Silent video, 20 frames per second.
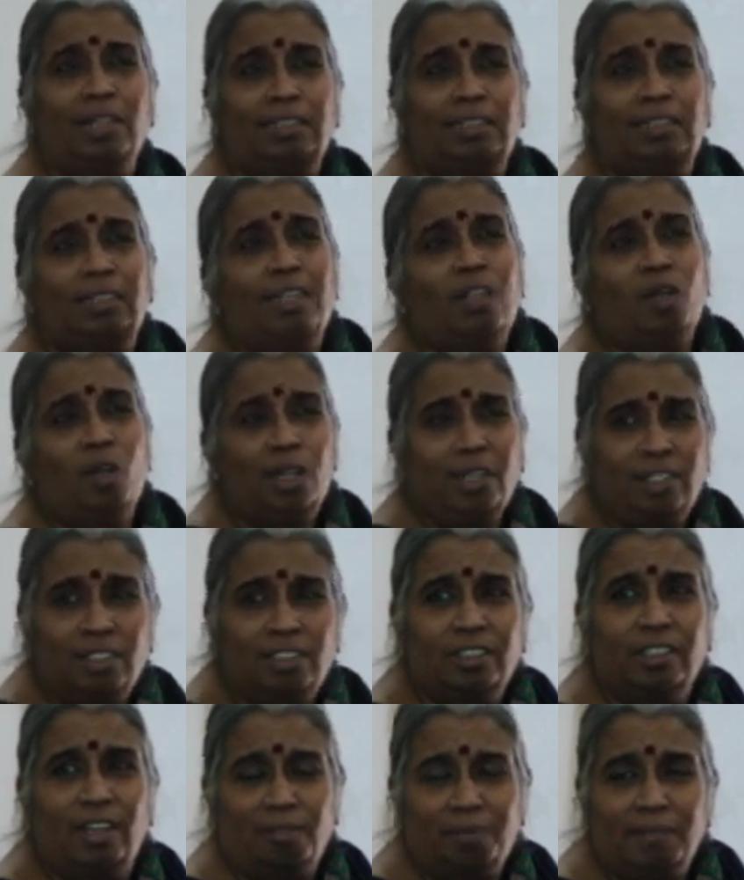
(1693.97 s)
they see a
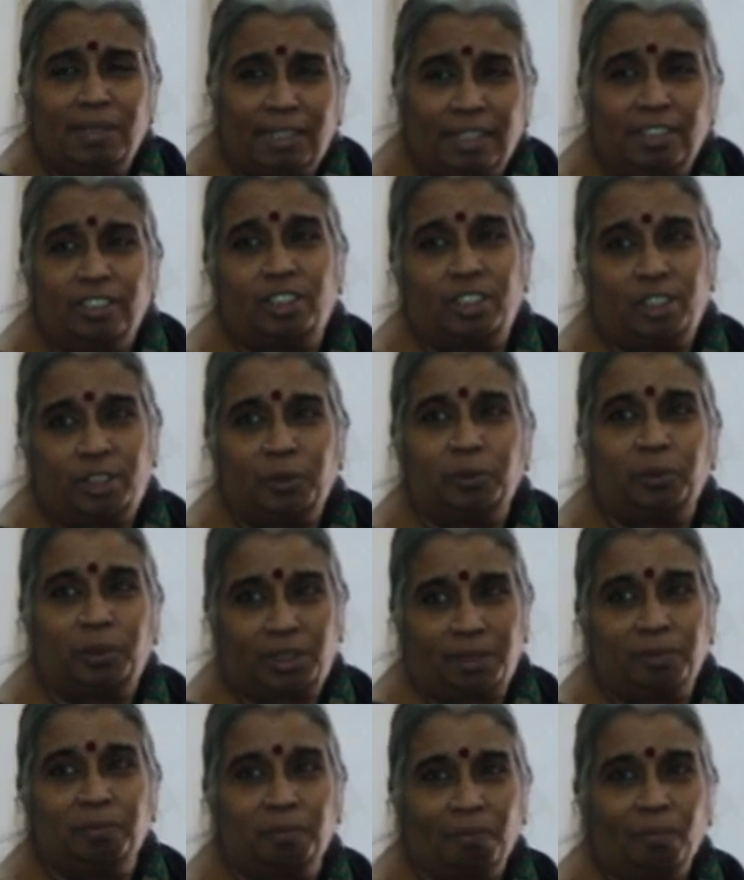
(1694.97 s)
non-government
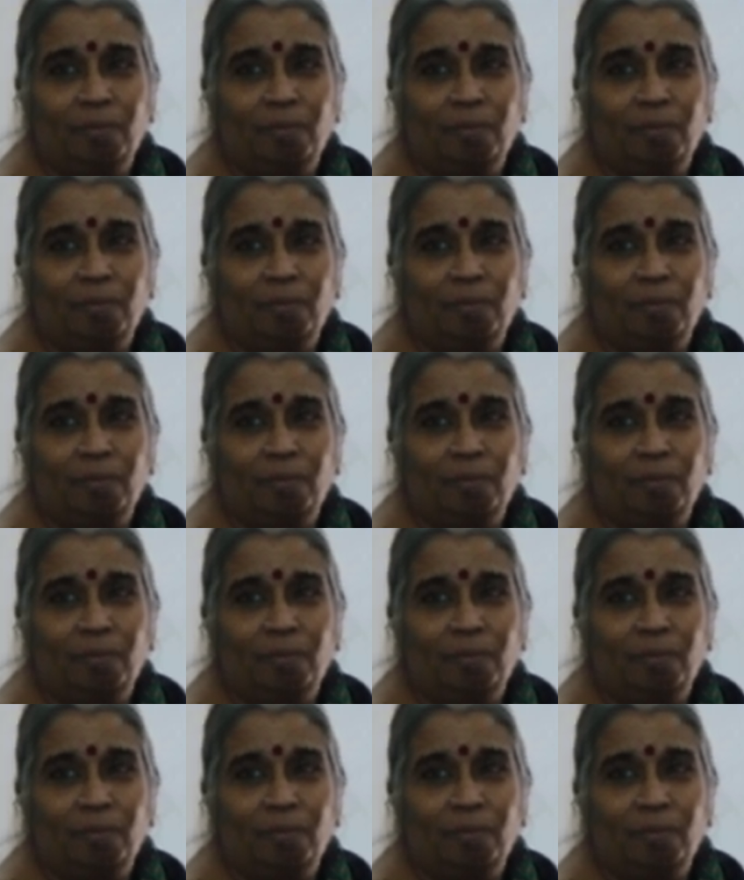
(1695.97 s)
institution.